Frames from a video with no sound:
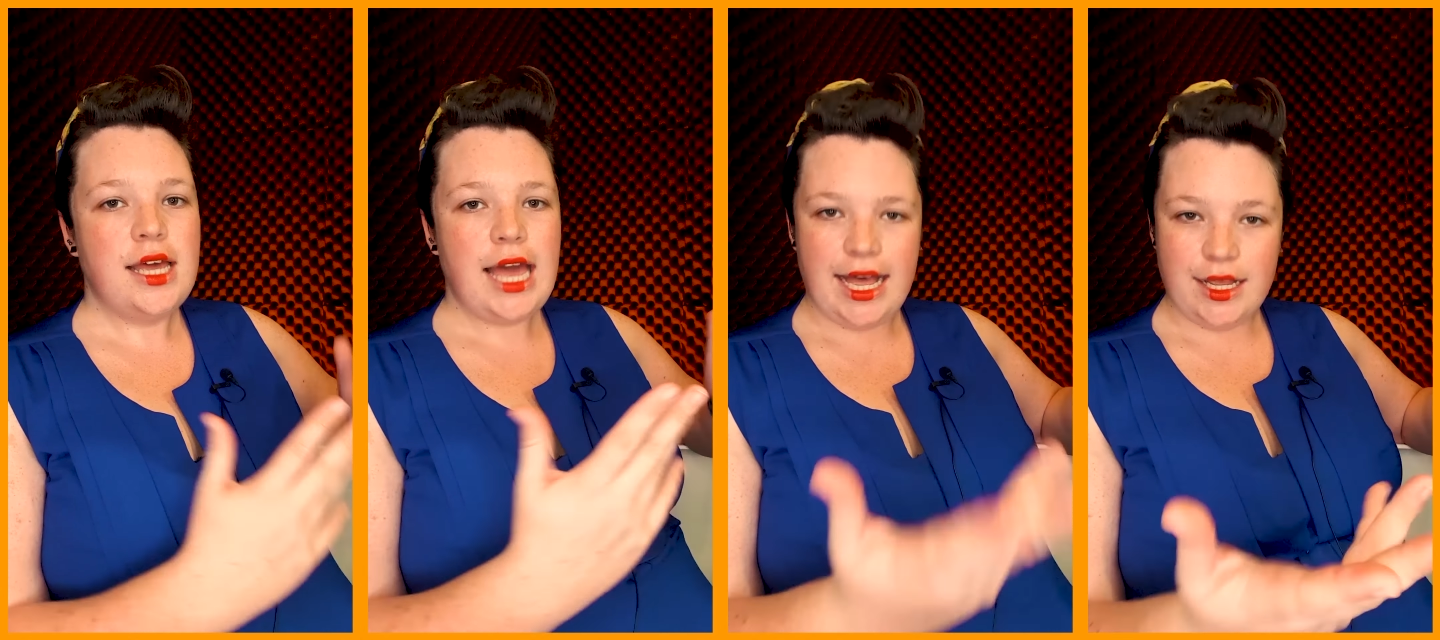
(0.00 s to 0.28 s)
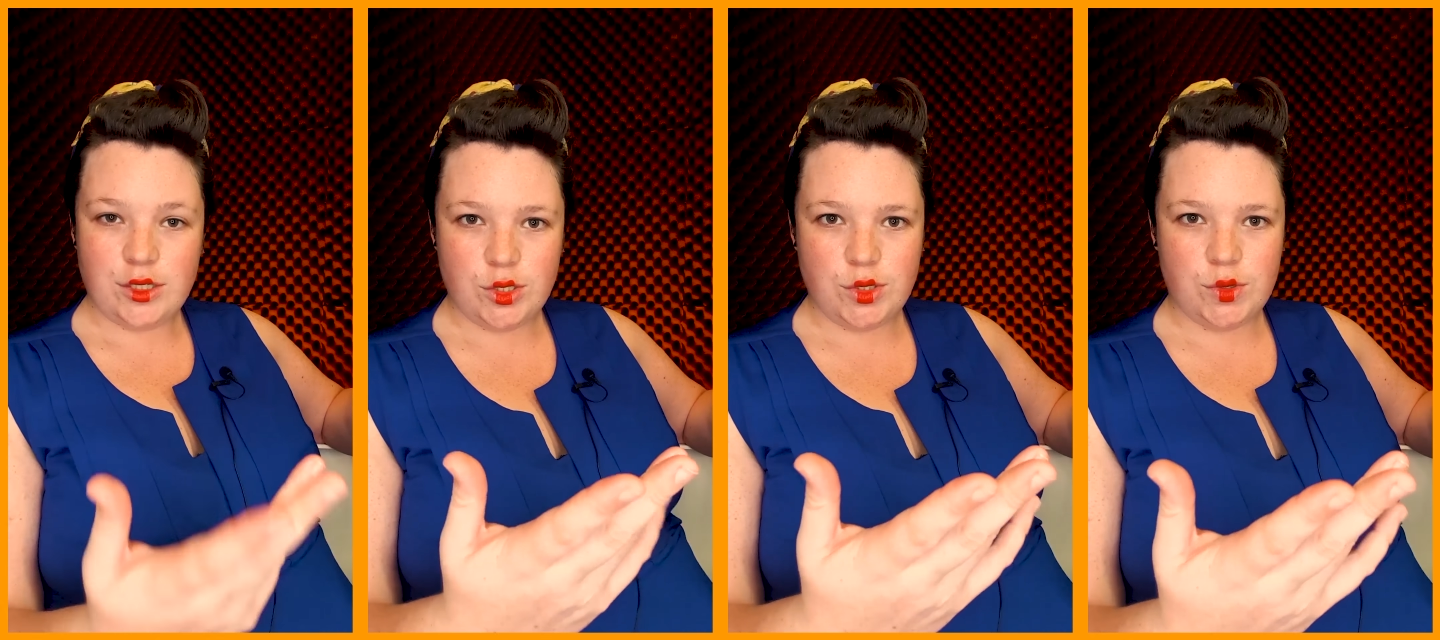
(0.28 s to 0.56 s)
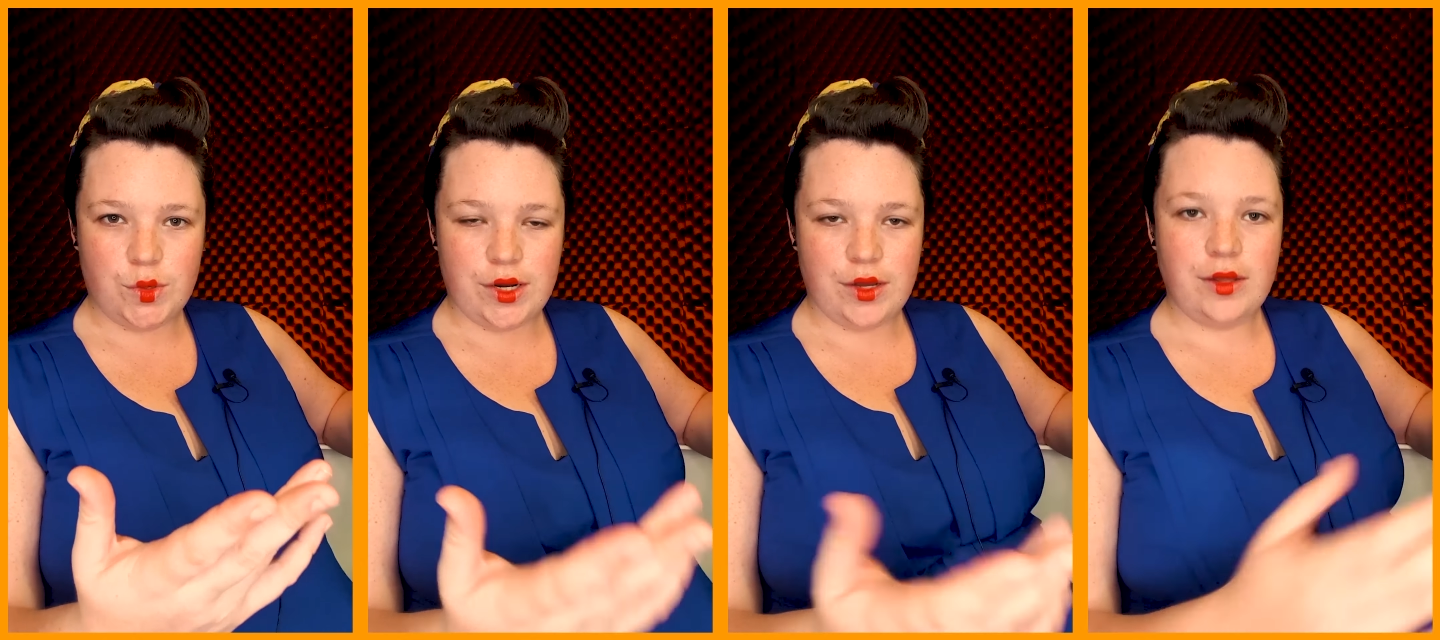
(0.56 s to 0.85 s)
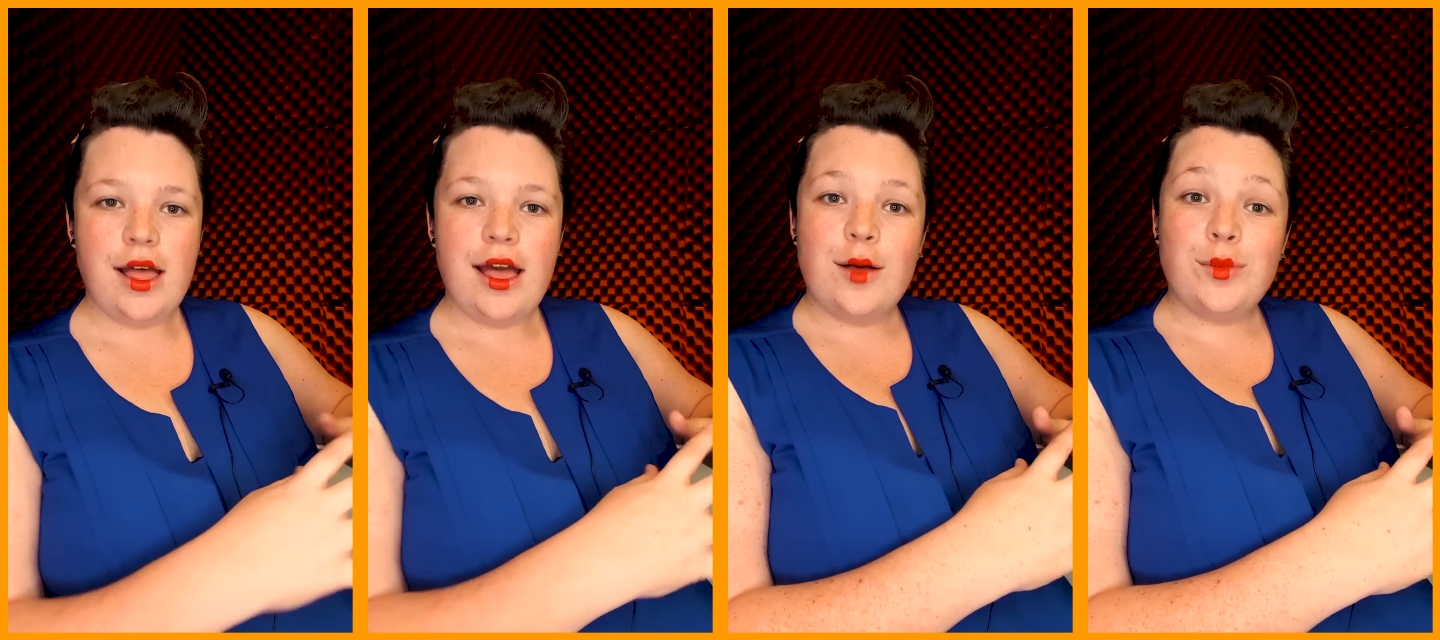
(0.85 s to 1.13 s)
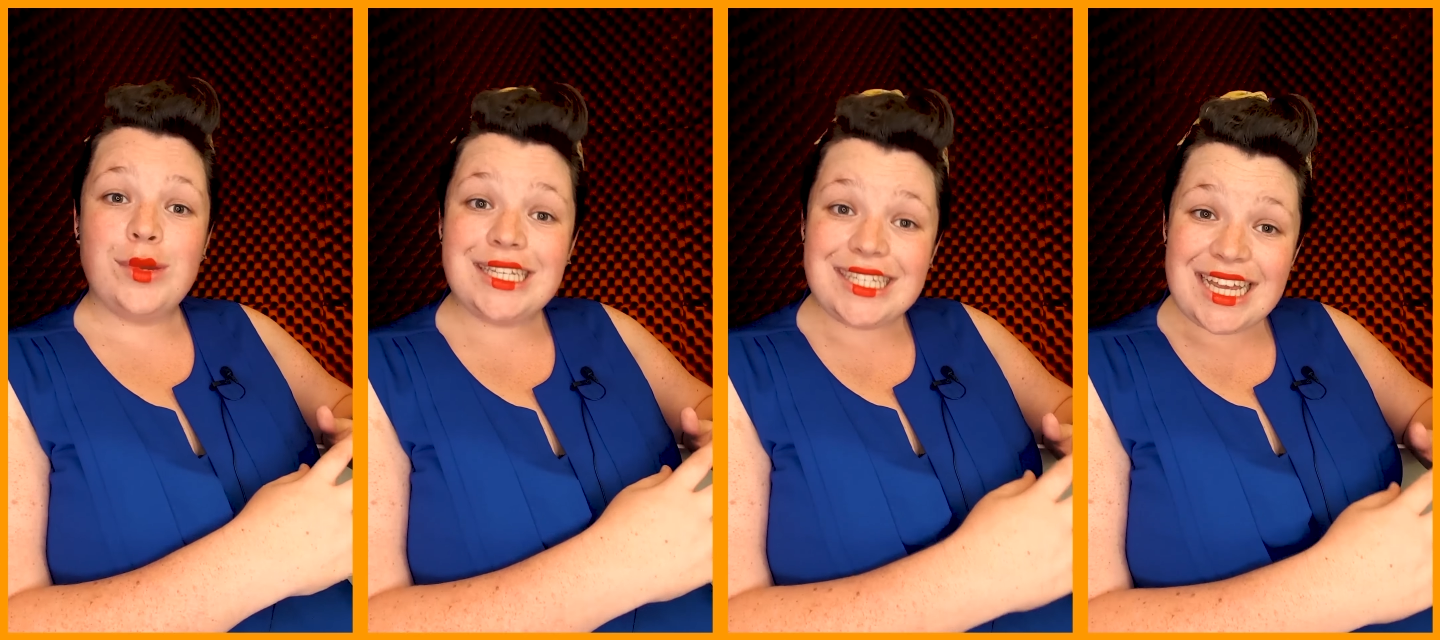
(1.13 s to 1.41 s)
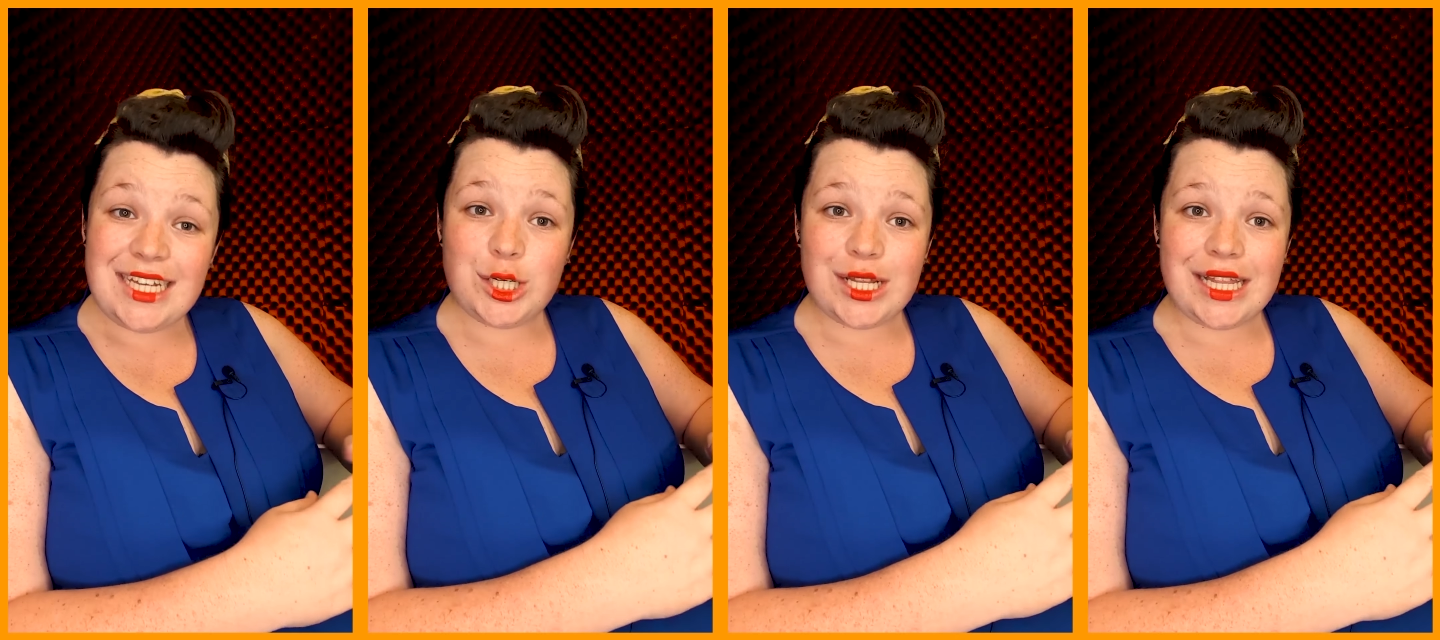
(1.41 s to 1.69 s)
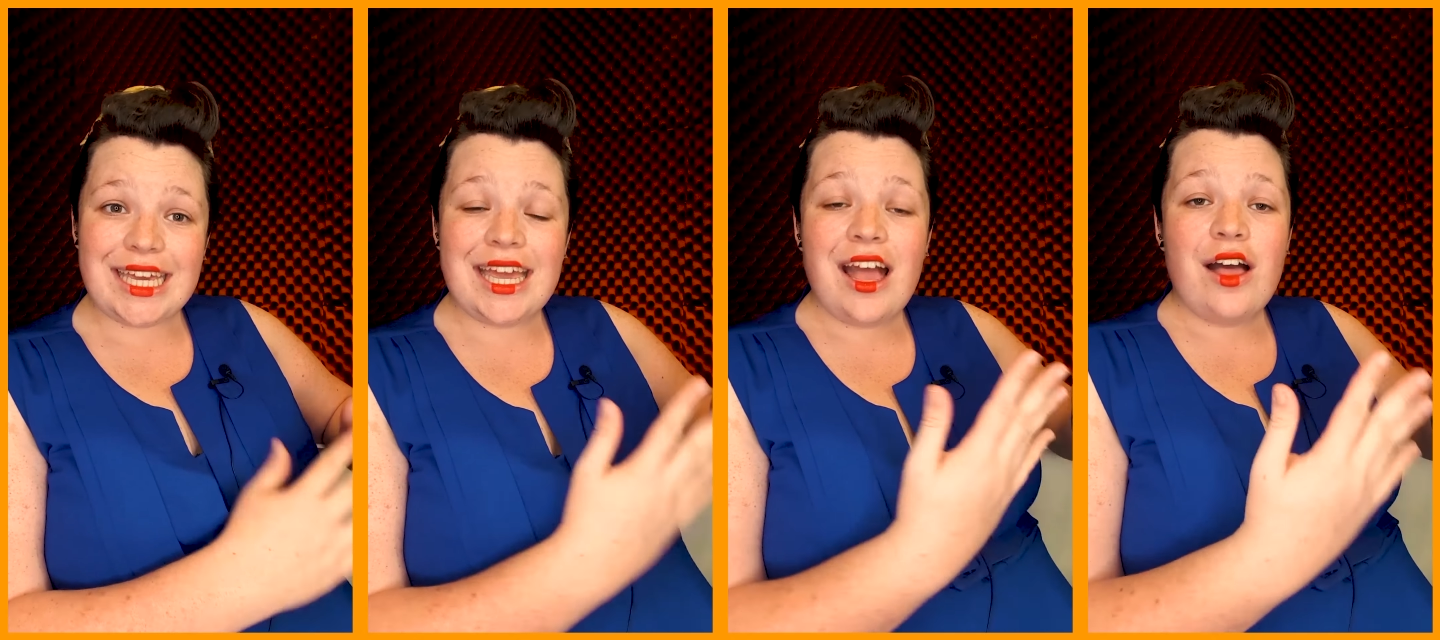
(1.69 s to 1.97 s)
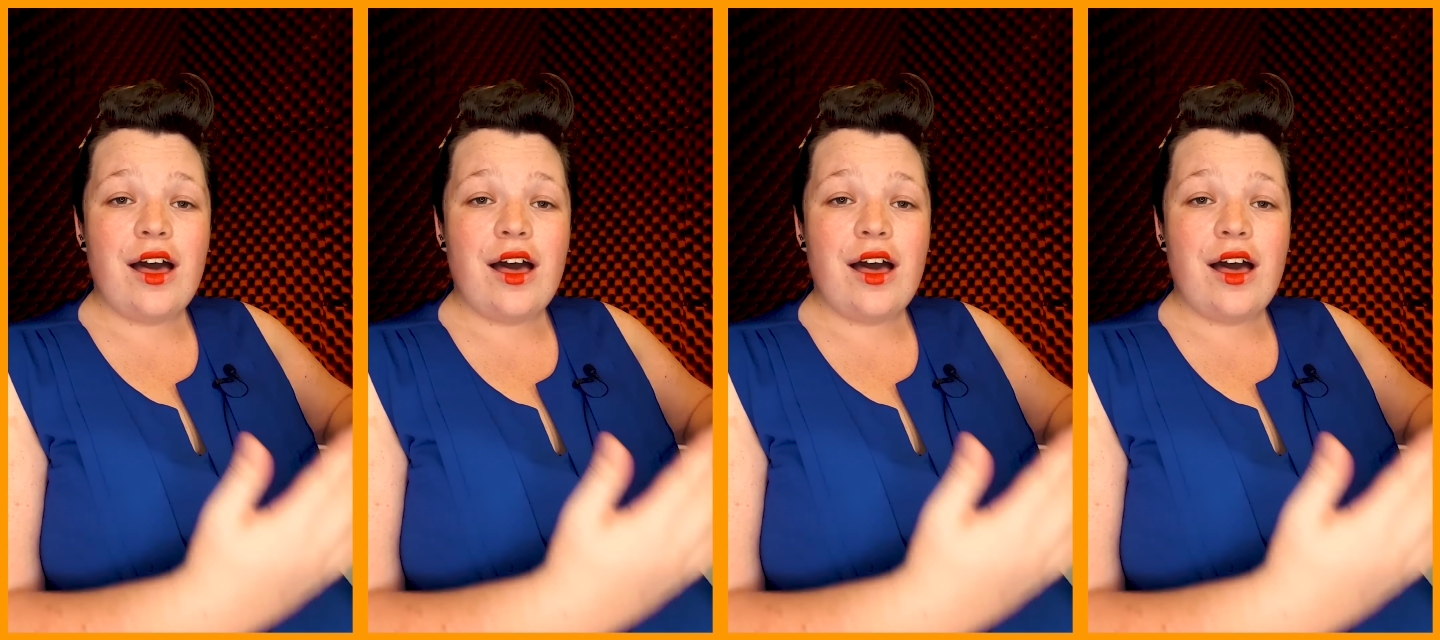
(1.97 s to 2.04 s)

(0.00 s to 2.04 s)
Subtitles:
as a tutorial, but essentially,